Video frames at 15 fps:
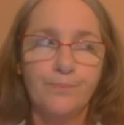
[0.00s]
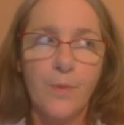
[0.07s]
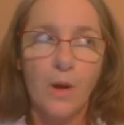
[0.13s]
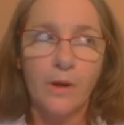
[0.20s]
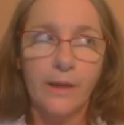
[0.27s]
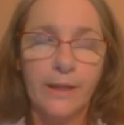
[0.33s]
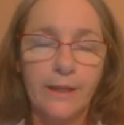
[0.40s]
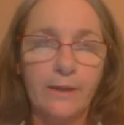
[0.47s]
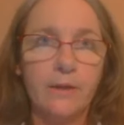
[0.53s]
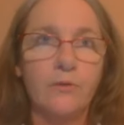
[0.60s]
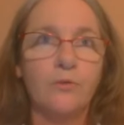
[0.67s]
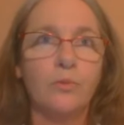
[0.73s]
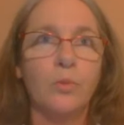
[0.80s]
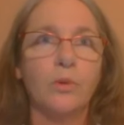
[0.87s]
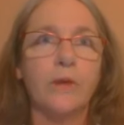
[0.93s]
our
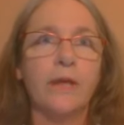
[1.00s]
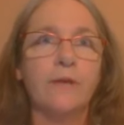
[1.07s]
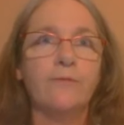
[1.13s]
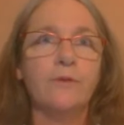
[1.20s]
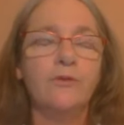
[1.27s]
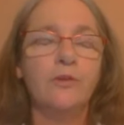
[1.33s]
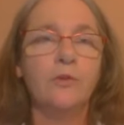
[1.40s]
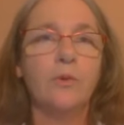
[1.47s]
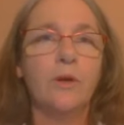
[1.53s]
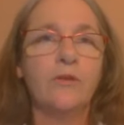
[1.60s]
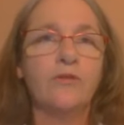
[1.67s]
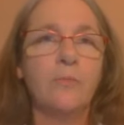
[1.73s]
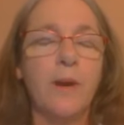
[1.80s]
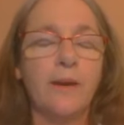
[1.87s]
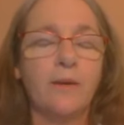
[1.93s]
kids were given to
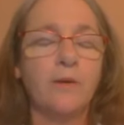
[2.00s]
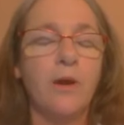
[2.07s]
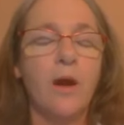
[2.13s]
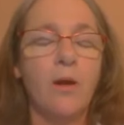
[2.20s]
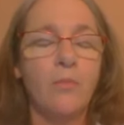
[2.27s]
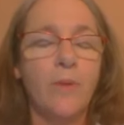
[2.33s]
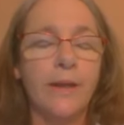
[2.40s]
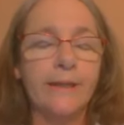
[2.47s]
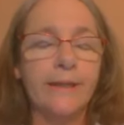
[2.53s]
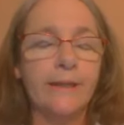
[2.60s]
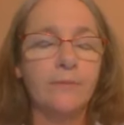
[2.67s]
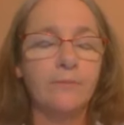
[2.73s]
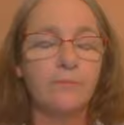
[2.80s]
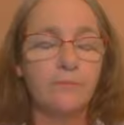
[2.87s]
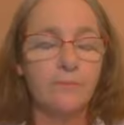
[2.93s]
us by our
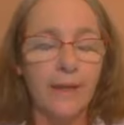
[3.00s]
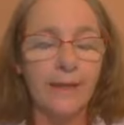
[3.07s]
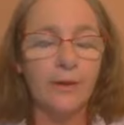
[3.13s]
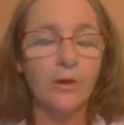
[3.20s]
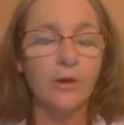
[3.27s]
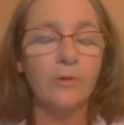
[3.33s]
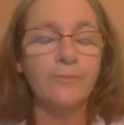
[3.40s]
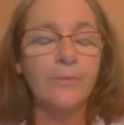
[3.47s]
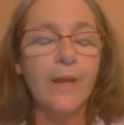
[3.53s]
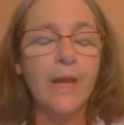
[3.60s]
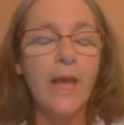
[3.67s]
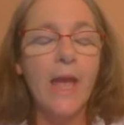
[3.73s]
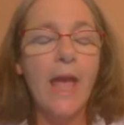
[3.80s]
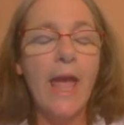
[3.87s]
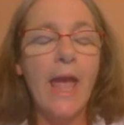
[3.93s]
almighty maker,
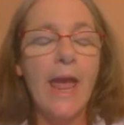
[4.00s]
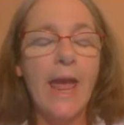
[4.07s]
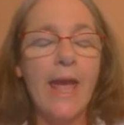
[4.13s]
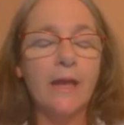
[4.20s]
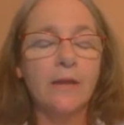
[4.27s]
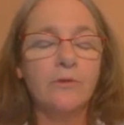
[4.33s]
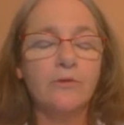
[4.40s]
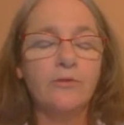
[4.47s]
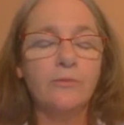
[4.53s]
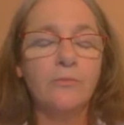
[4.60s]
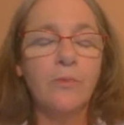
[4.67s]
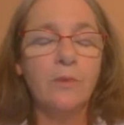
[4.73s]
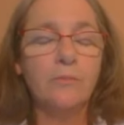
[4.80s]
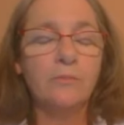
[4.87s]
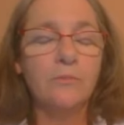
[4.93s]
and
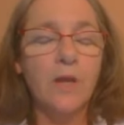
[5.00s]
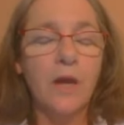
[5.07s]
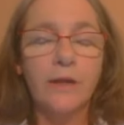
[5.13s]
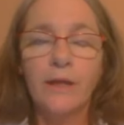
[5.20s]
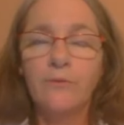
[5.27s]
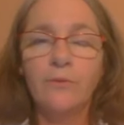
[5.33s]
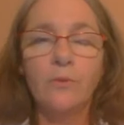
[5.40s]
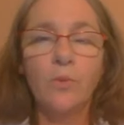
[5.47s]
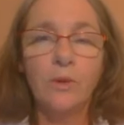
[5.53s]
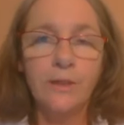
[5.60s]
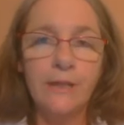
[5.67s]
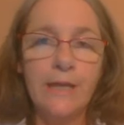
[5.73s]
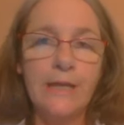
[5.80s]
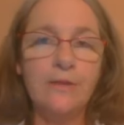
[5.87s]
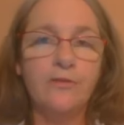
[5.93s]
not
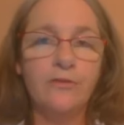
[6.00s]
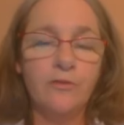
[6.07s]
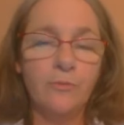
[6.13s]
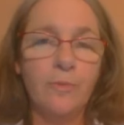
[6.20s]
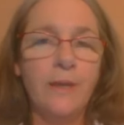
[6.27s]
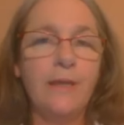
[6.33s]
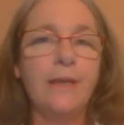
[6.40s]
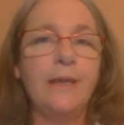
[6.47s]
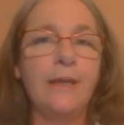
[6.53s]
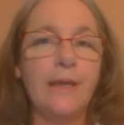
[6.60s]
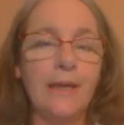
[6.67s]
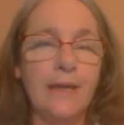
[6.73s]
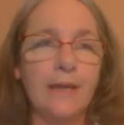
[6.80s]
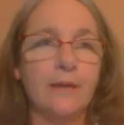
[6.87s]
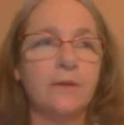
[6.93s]
everyone needs to be
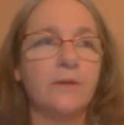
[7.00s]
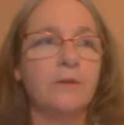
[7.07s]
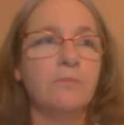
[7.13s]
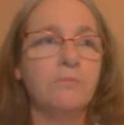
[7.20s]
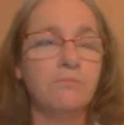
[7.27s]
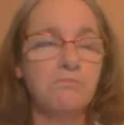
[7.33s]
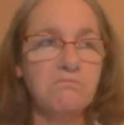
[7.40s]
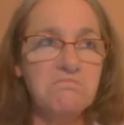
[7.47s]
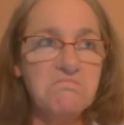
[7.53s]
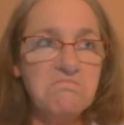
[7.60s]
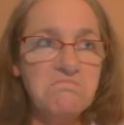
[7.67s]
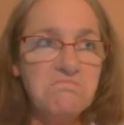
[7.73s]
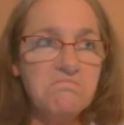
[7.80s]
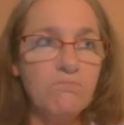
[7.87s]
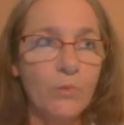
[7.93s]
in
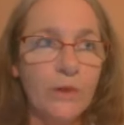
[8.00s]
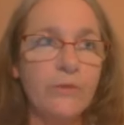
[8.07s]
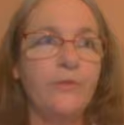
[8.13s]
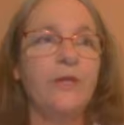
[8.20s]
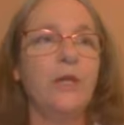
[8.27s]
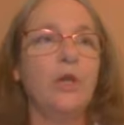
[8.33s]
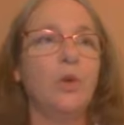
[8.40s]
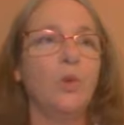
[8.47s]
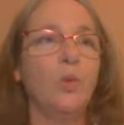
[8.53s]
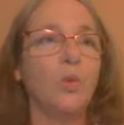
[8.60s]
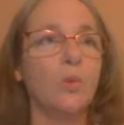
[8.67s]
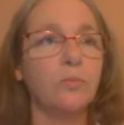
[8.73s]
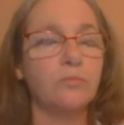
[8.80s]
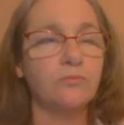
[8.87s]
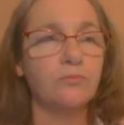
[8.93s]
with you
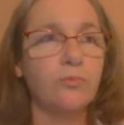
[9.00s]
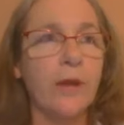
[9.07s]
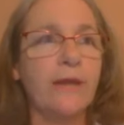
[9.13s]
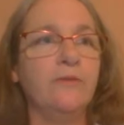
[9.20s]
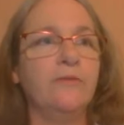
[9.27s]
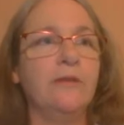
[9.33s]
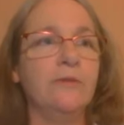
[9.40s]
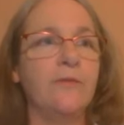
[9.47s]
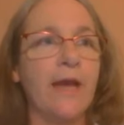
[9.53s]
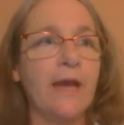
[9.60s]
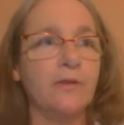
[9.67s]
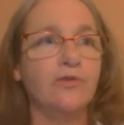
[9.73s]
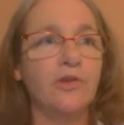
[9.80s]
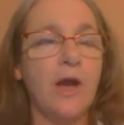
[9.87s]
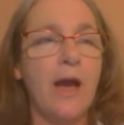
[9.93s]
raising
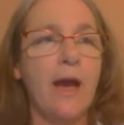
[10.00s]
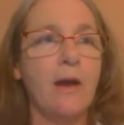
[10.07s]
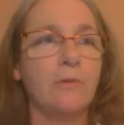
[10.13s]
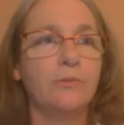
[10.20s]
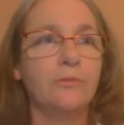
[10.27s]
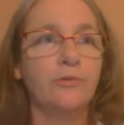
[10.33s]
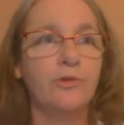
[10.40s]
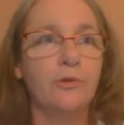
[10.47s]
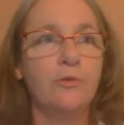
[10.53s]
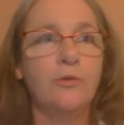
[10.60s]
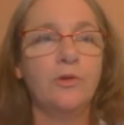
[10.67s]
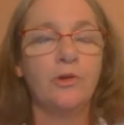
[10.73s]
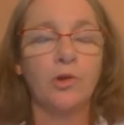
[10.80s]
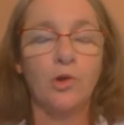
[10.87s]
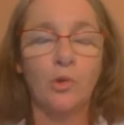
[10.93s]
that child to
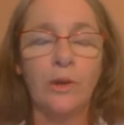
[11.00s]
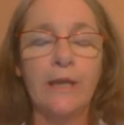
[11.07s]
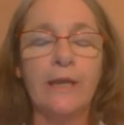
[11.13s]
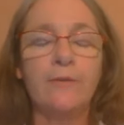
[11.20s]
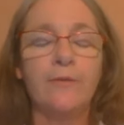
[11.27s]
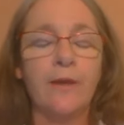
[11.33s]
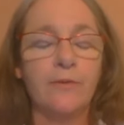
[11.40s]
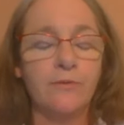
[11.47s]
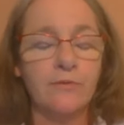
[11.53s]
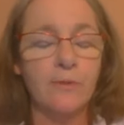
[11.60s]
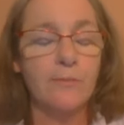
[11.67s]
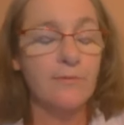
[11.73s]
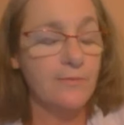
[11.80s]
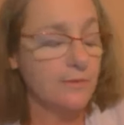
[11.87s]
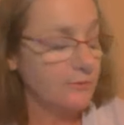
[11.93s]
the degree that
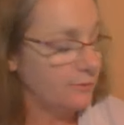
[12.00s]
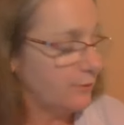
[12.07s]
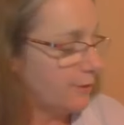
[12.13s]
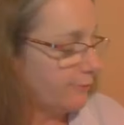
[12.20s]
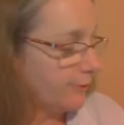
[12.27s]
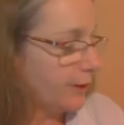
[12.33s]
some of this stuff